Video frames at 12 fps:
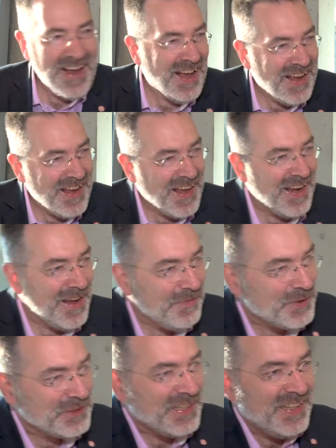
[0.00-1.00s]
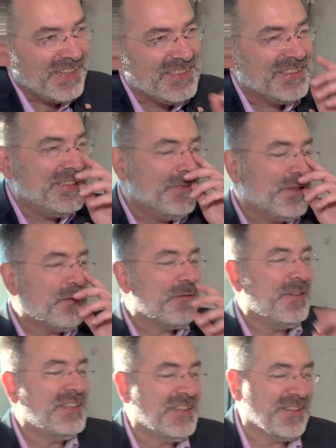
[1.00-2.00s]
I, I have to say that's a difficult
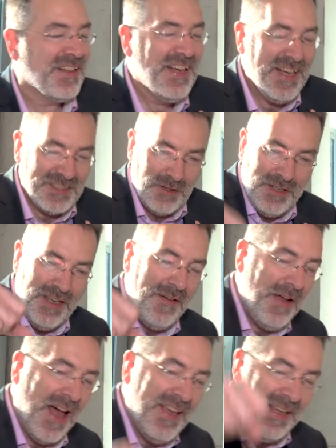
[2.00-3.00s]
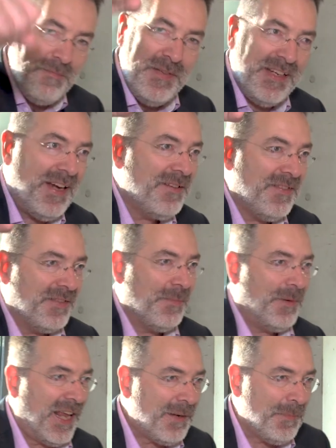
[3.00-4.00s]
question. So uh, I can bring out the
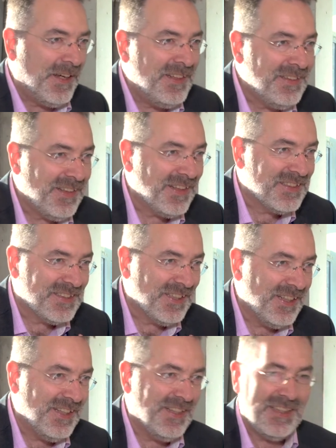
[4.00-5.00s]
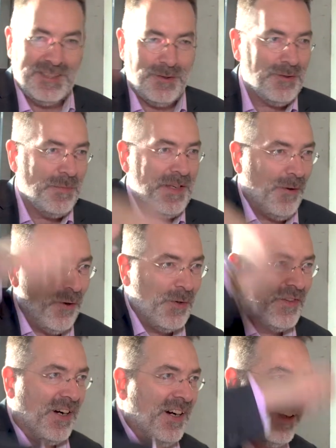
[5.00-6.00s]
black paint and say it's going to be all
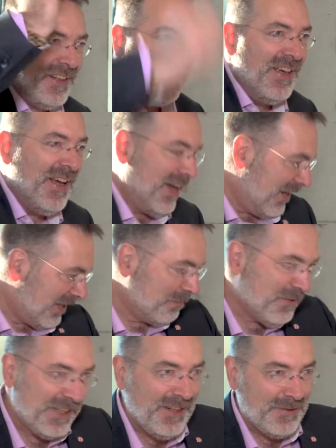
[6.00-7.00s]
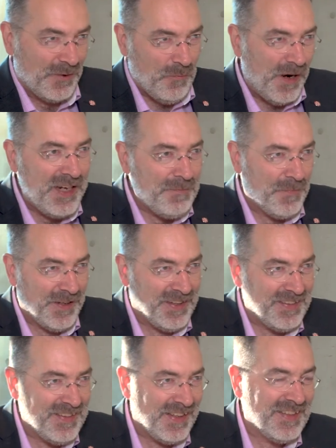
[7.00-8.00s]
dark. I can bring out the white
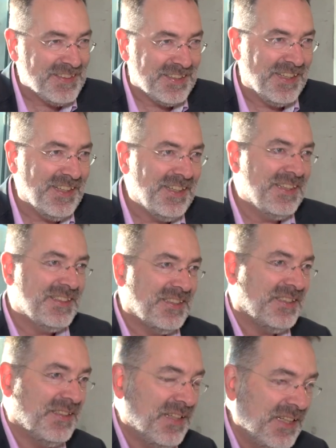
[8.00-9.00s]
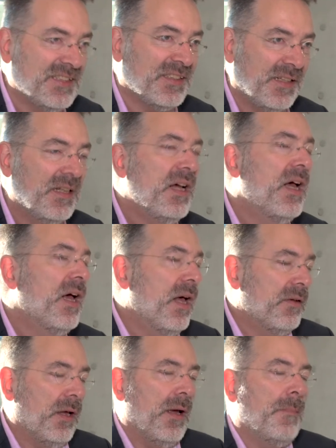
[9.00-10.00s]
paint and say it's it's.
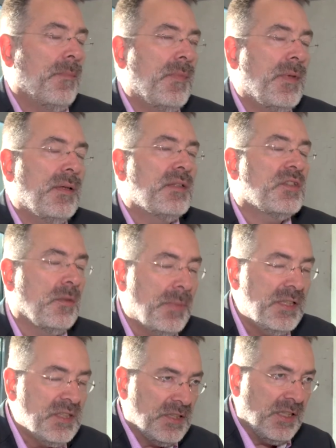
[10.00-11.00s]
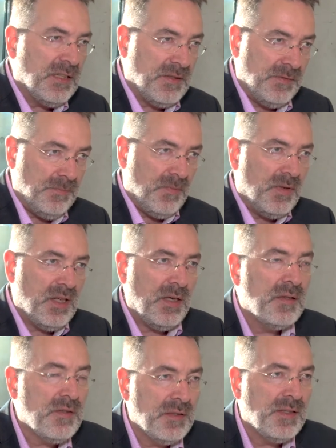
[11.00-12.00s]
Uh, somebody said the
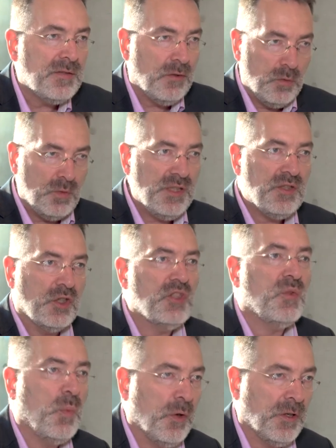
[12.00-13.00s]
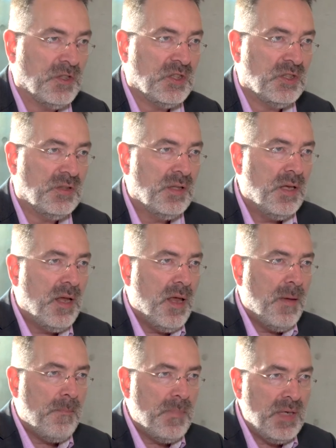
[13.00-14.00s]
internet only just works,
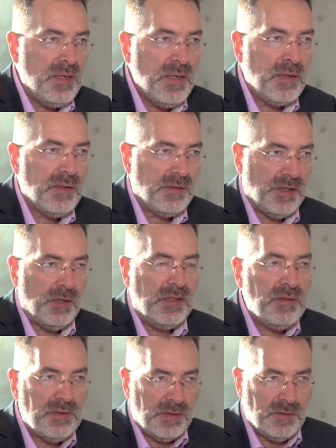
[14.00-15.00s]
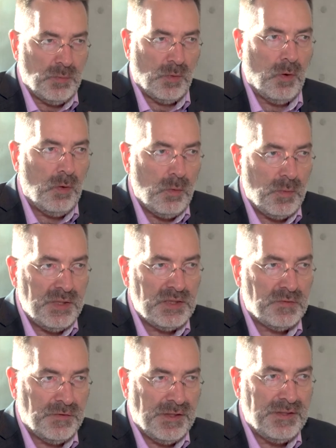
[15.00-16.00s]
meaning that the internet will
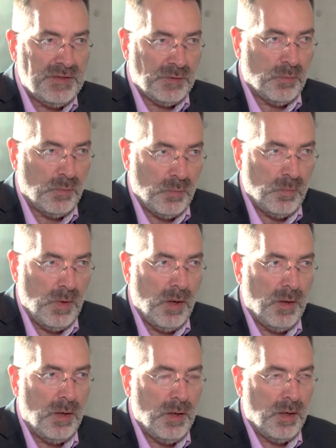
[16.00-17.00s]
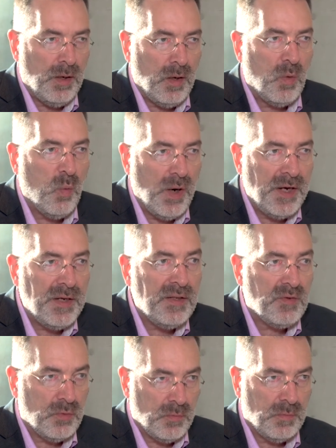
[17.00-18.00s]
always find a, a, a way
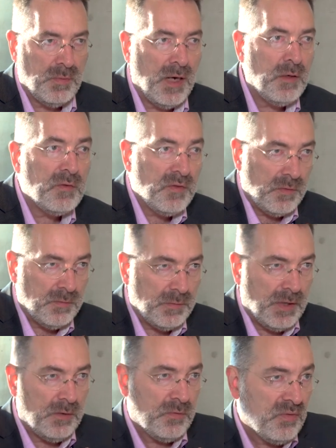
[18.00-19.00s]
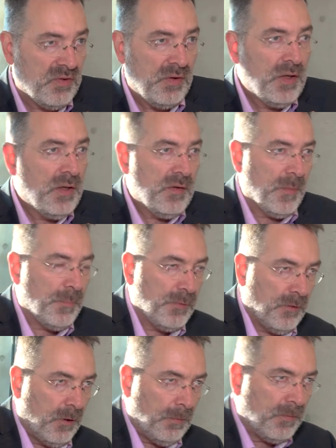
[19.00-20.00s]
to route around the
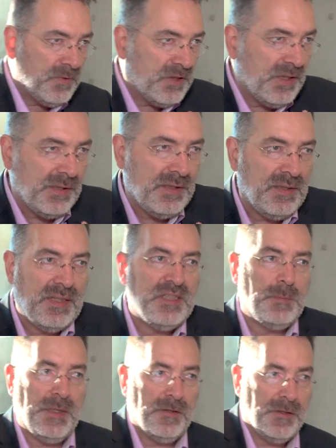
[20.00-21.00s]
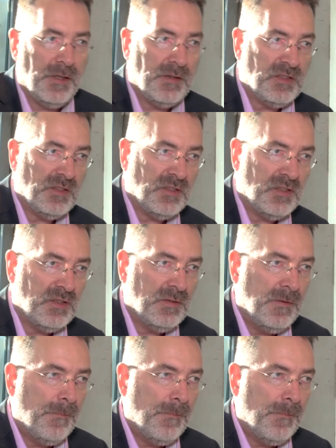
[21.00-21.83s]
problems that it experiences.